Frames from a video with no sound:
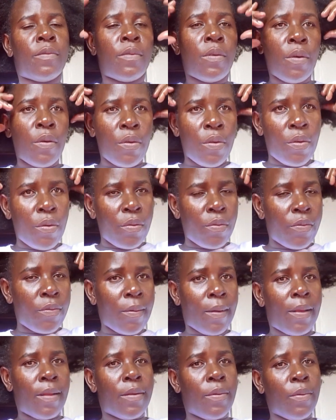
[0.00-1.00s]
So
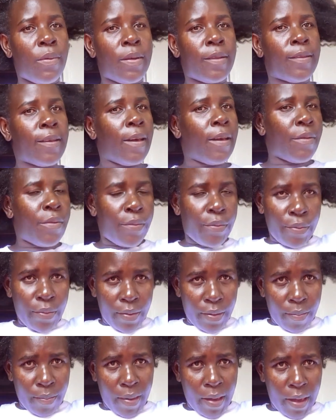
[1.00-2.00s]
usually what I do
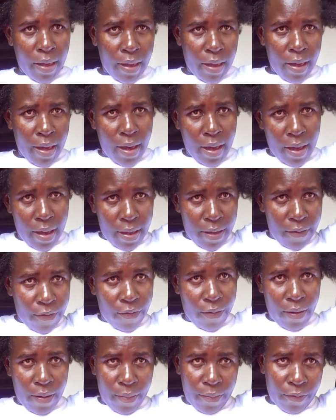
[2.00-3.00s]
with my hair,
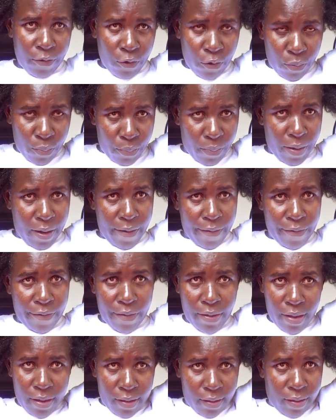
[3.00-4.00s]
if I'm to puff
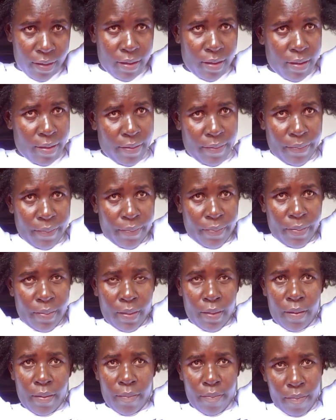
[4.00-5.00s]
it
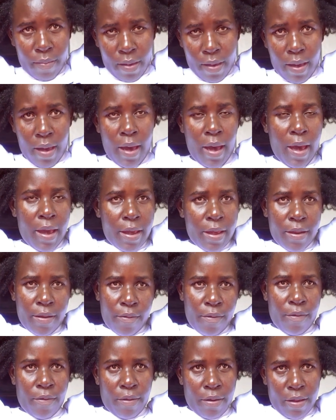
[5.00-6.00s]
behind
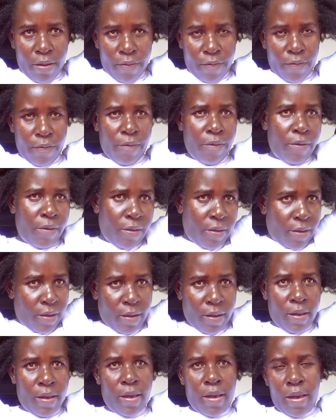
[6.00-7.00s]
or in
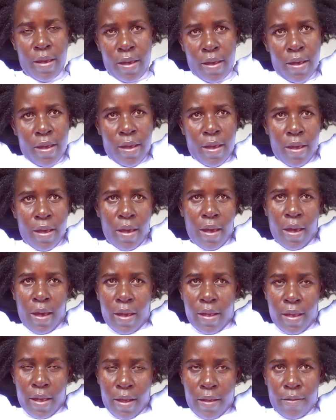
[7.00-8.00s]
front,
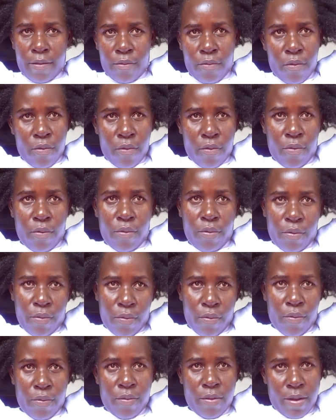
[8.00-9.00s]
I just go on
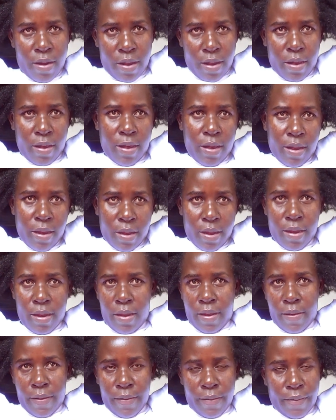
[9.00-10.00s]
holding it